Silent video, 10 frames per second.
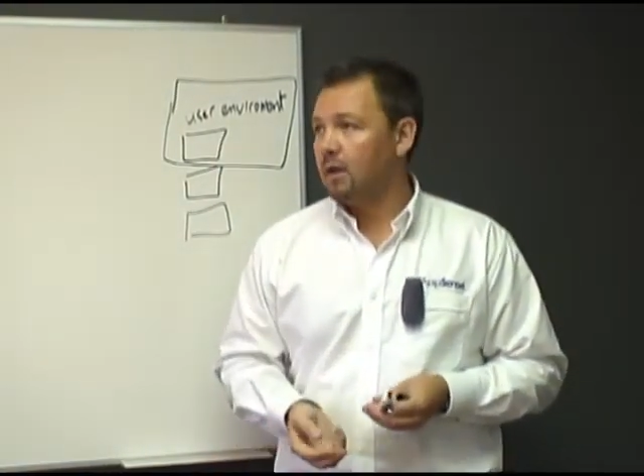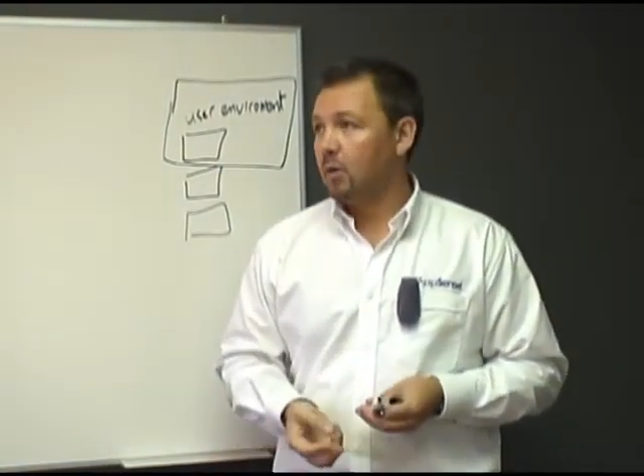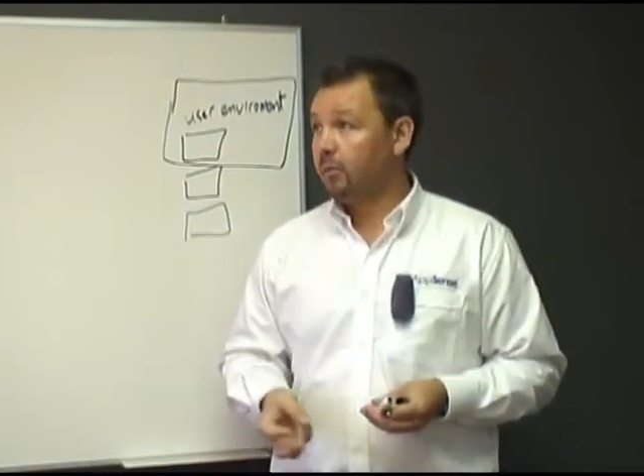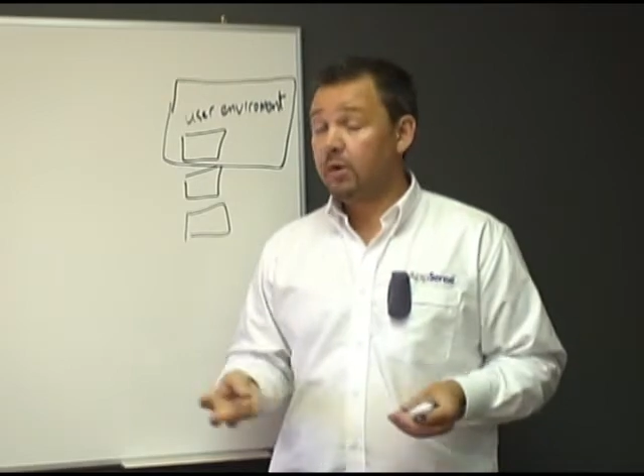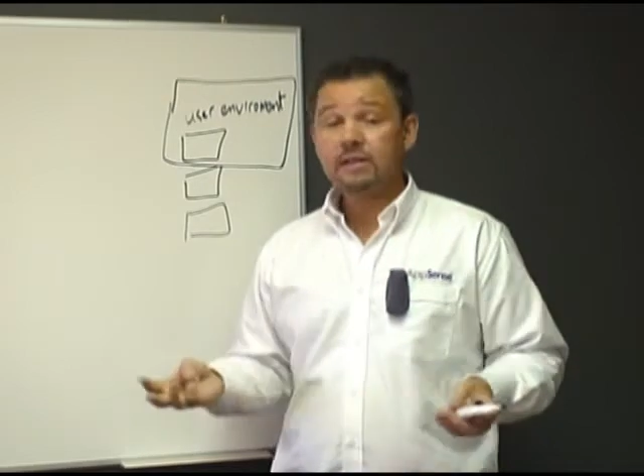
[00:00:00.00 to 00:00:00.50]

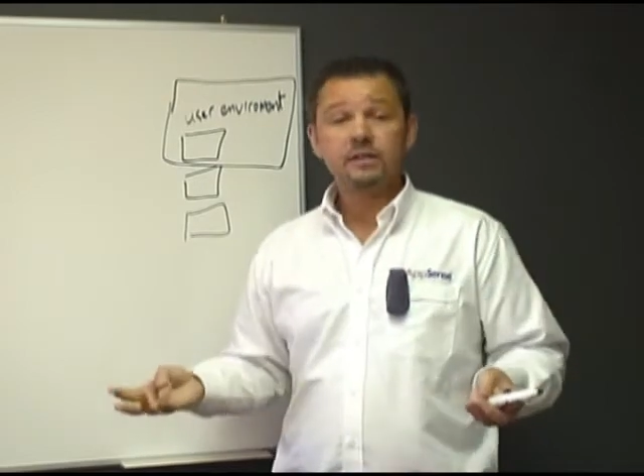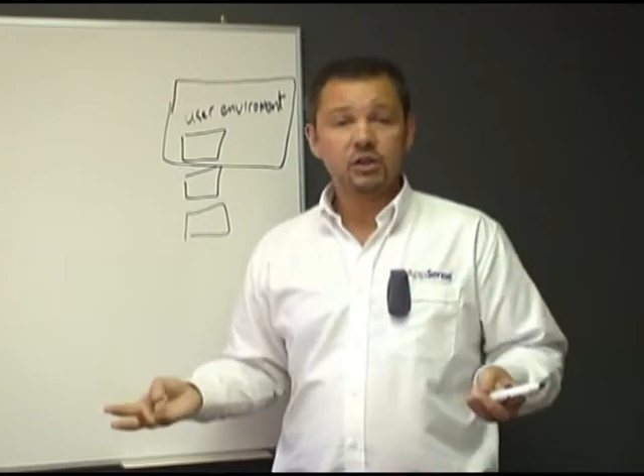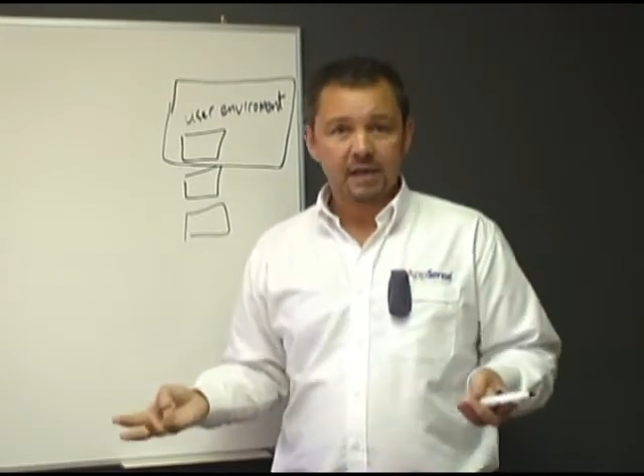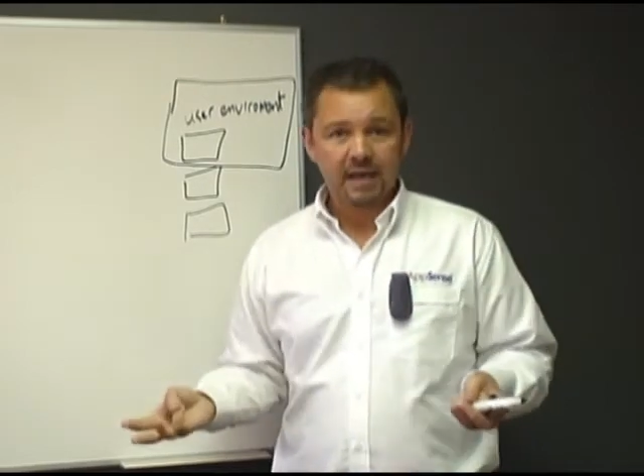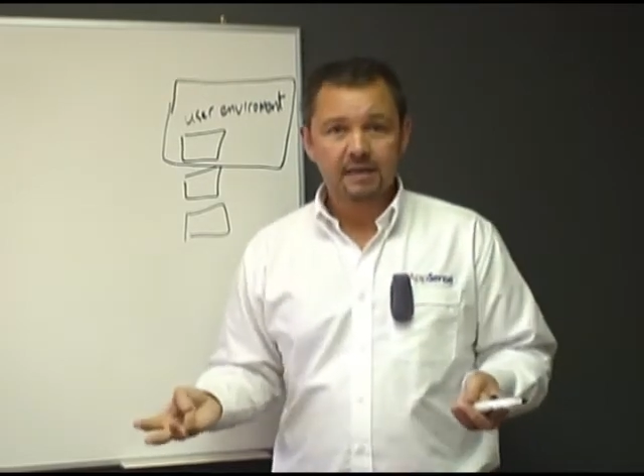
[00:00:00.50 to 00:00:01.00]
what
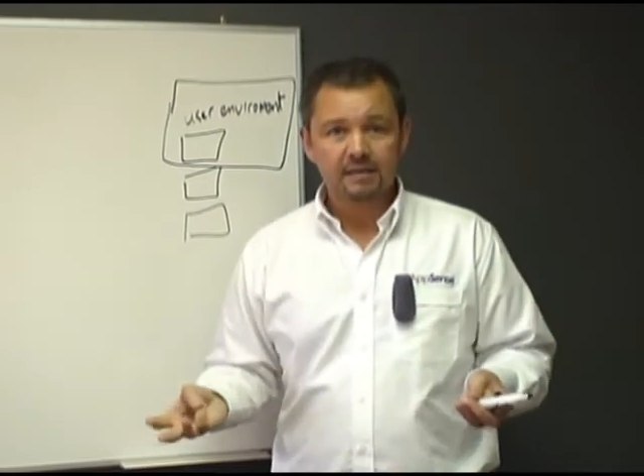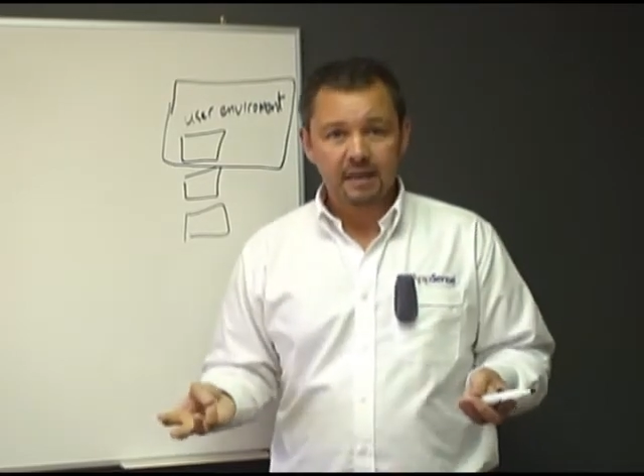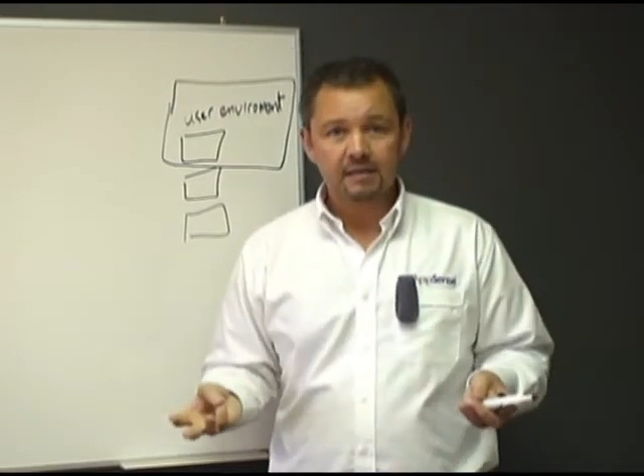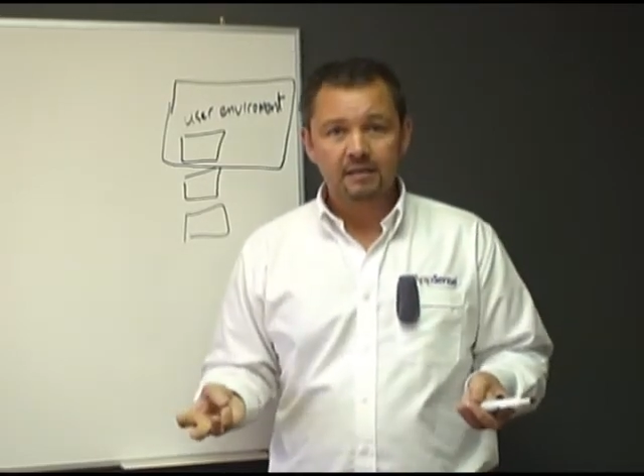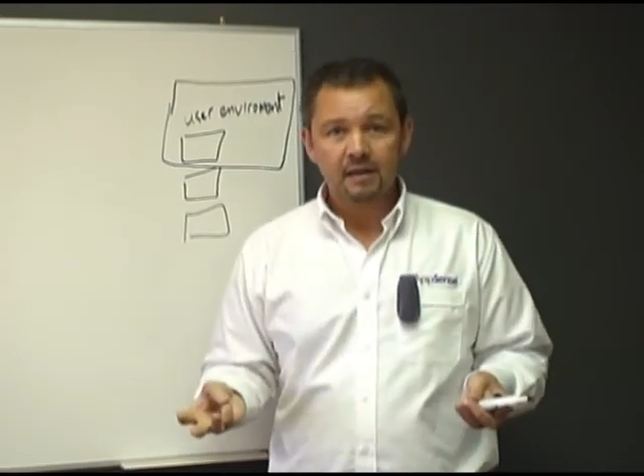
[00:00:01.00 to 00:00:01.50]
printers you can
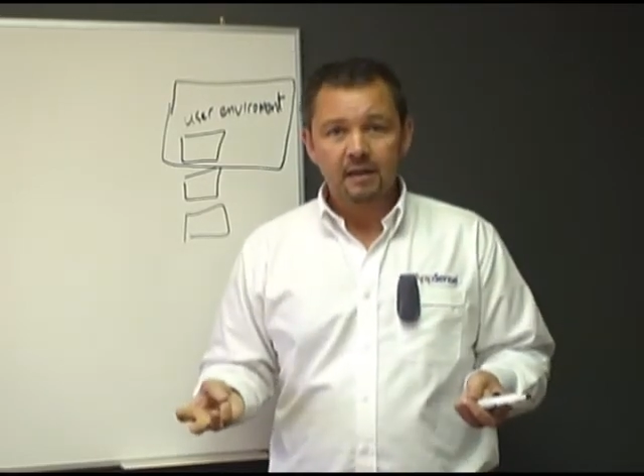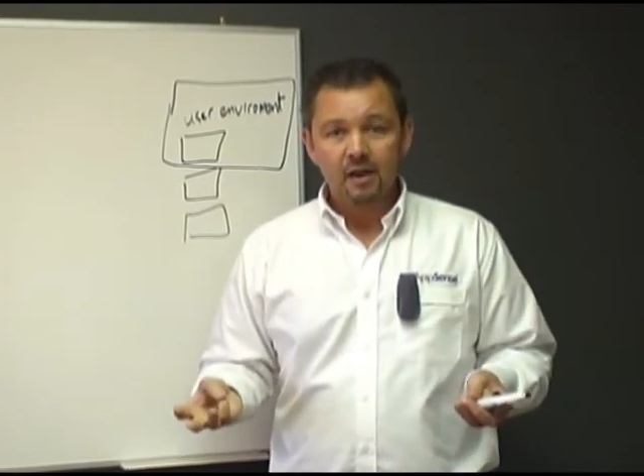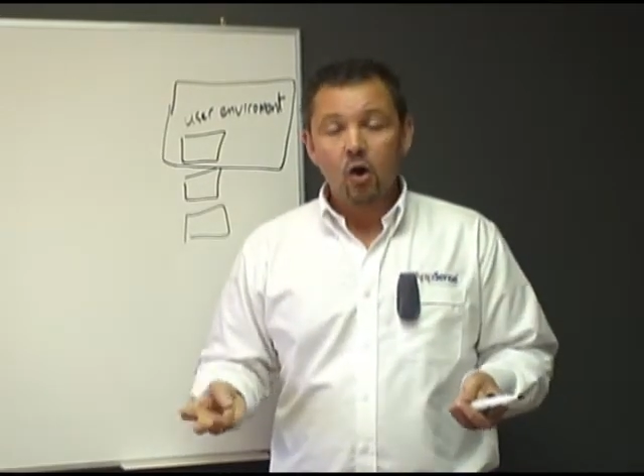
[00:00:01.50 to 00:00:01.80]
access.